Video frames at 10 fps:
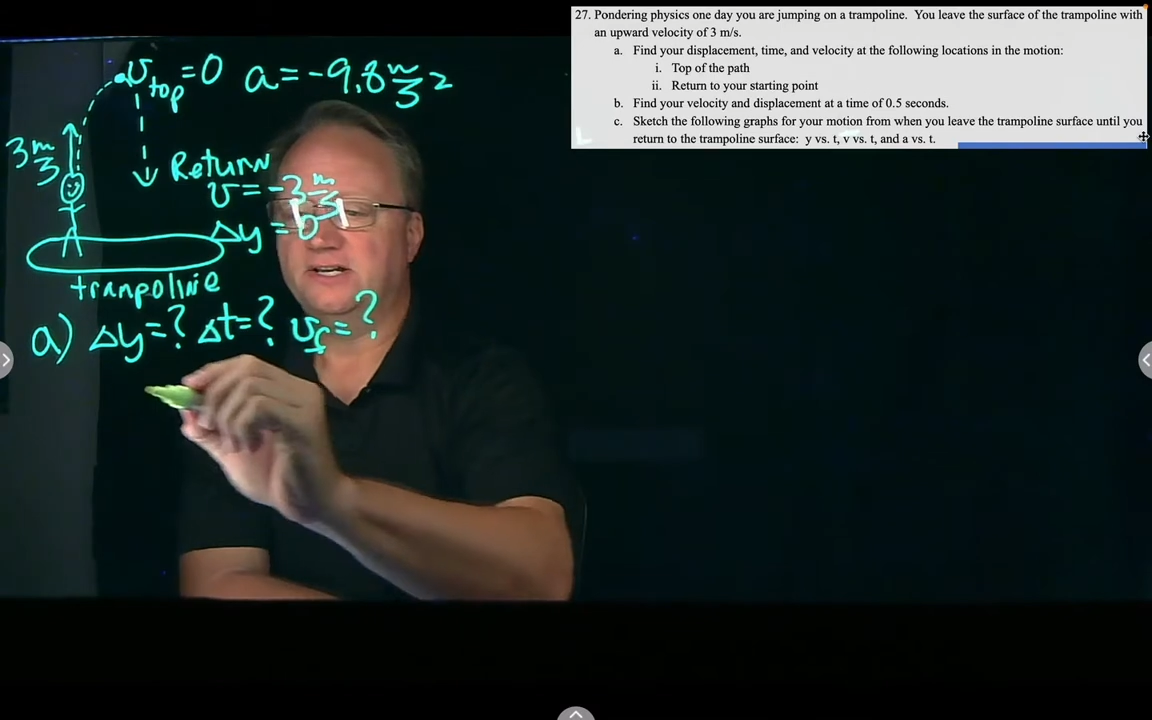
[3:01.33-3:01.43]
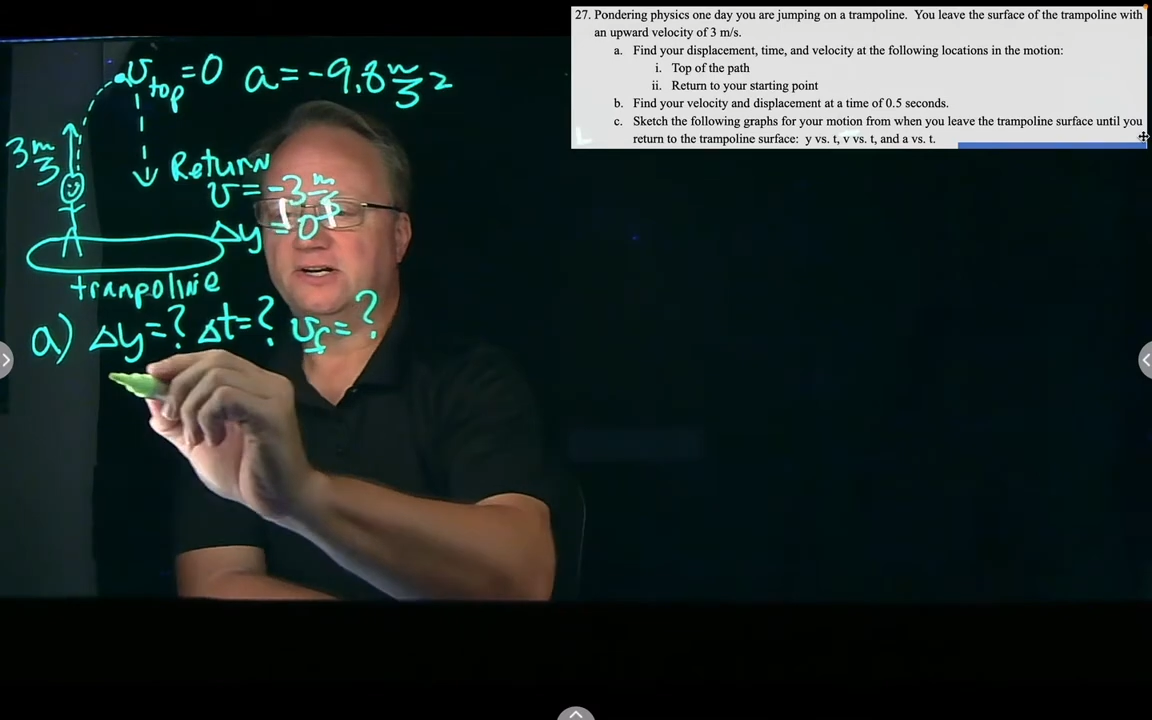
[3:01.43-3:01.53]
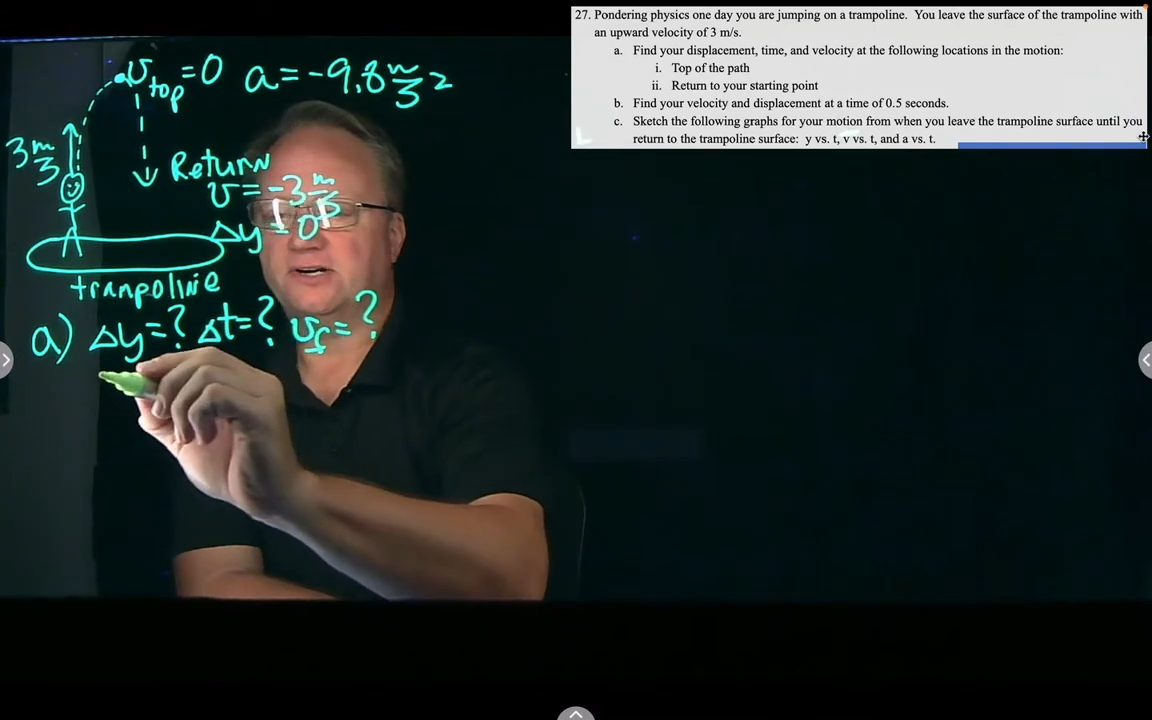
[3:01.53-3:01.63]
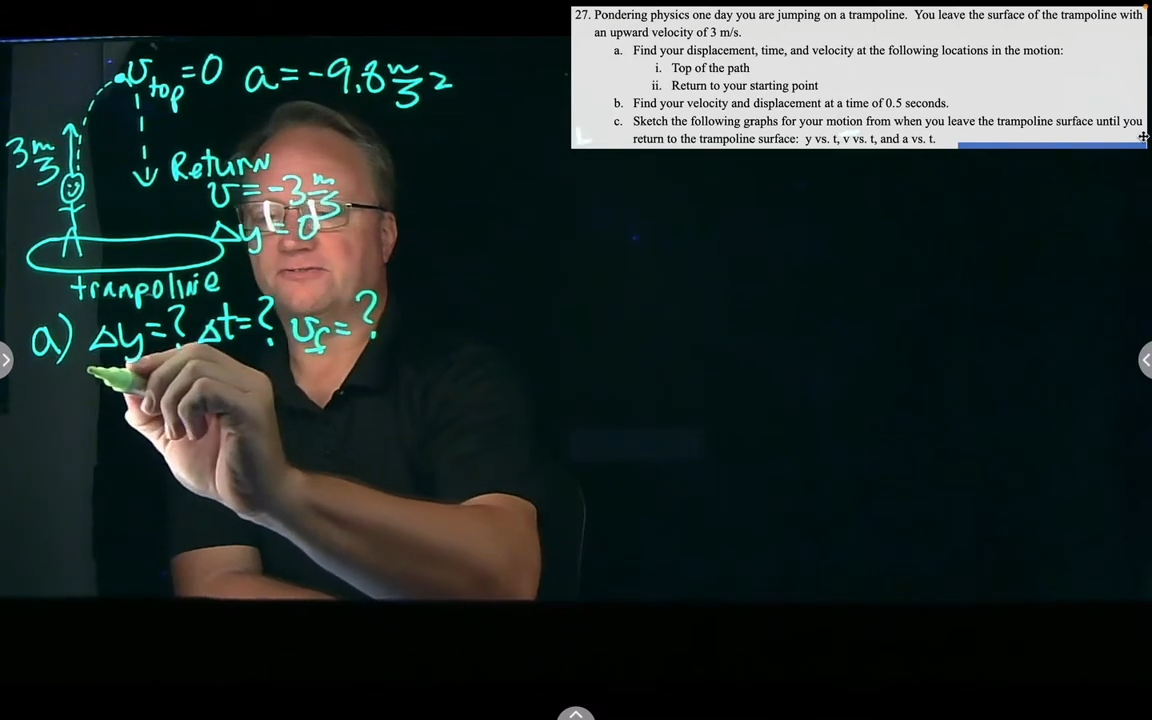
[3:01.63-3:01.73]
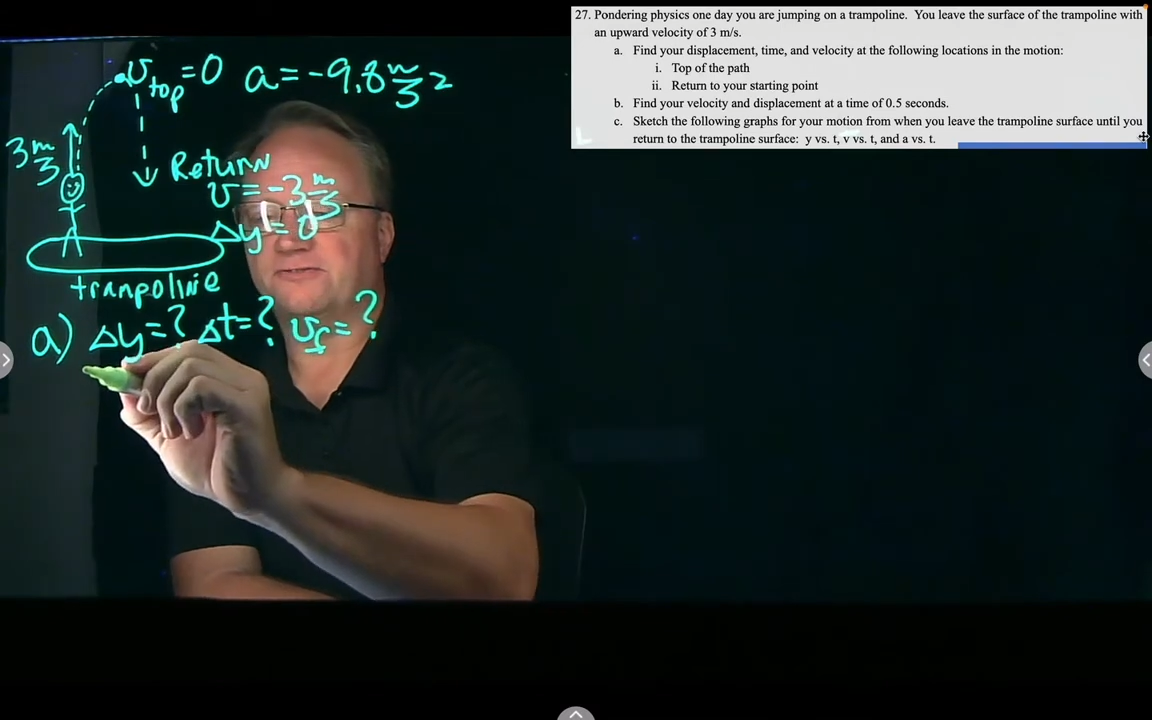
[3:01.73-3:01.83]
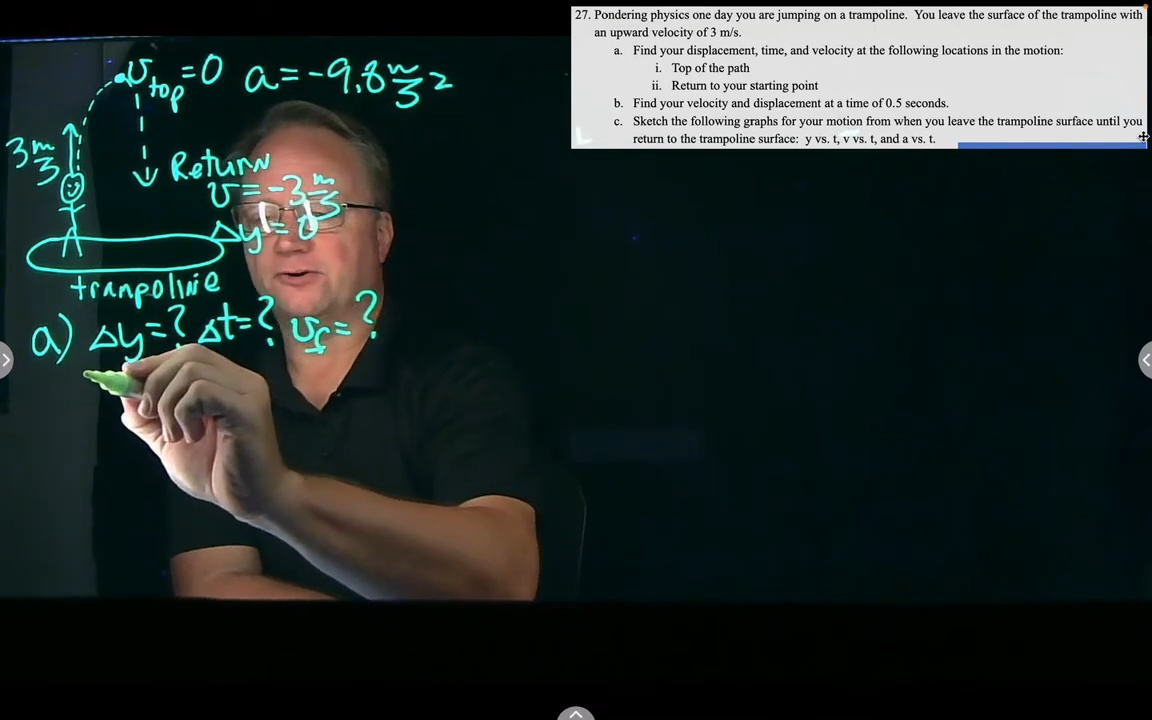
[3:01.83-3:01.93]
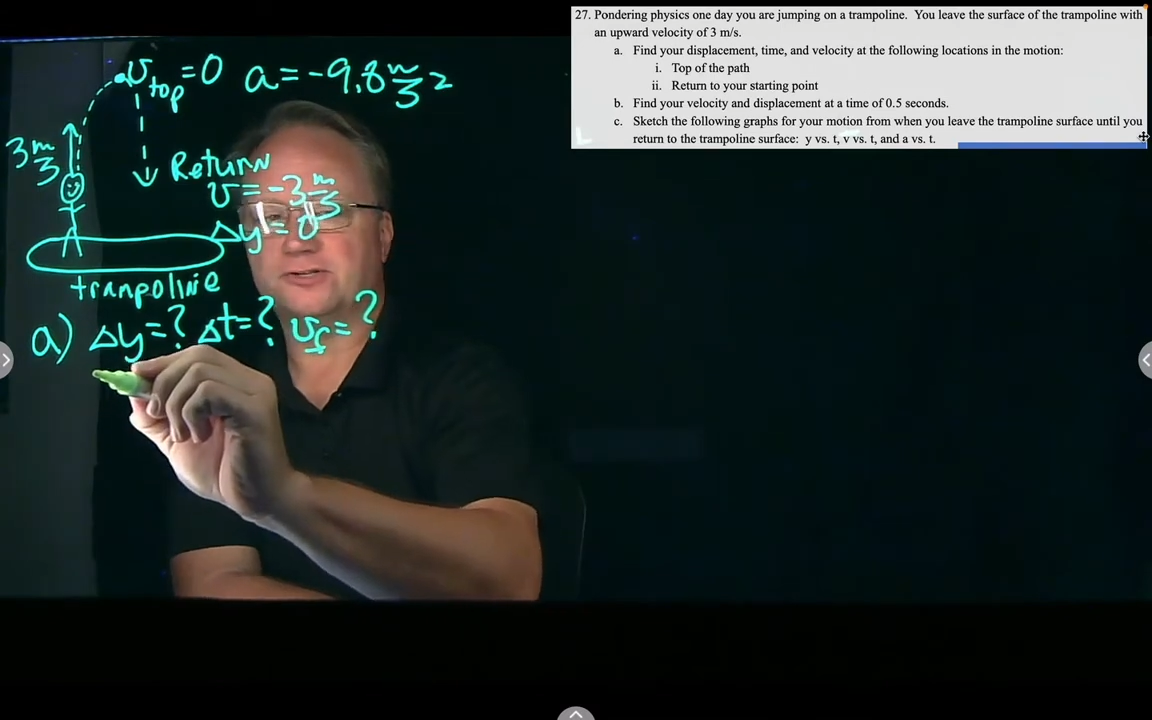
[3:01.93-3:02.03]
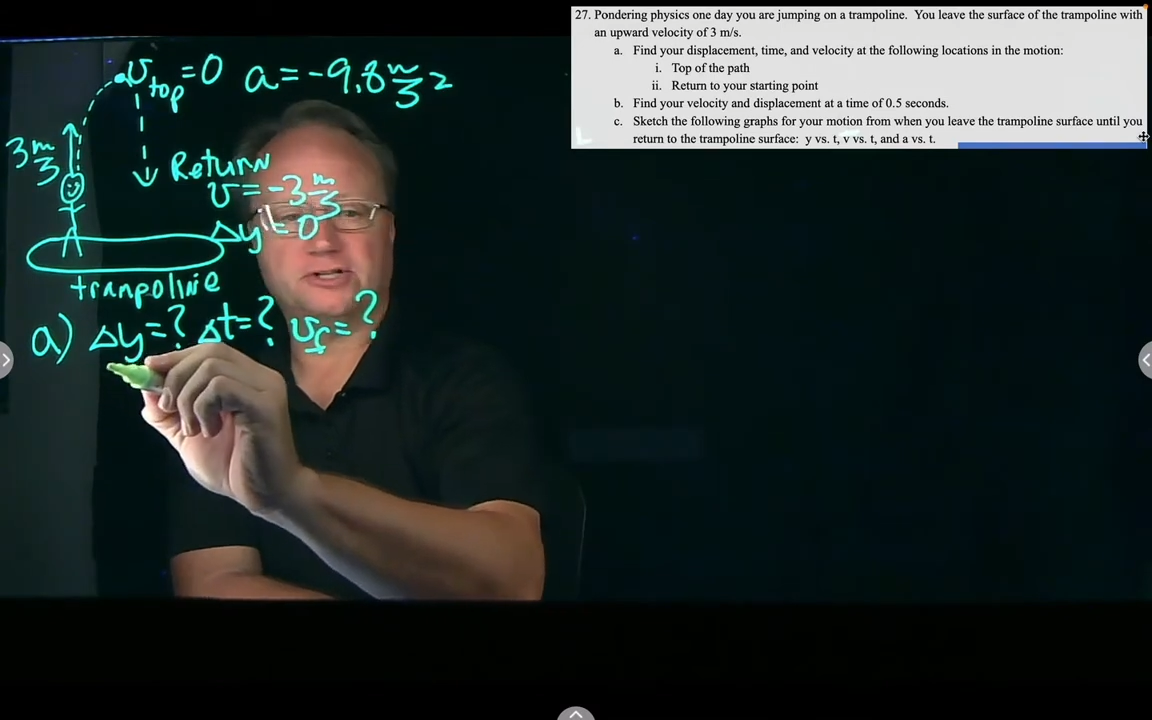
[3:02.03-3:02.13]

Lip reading: Our first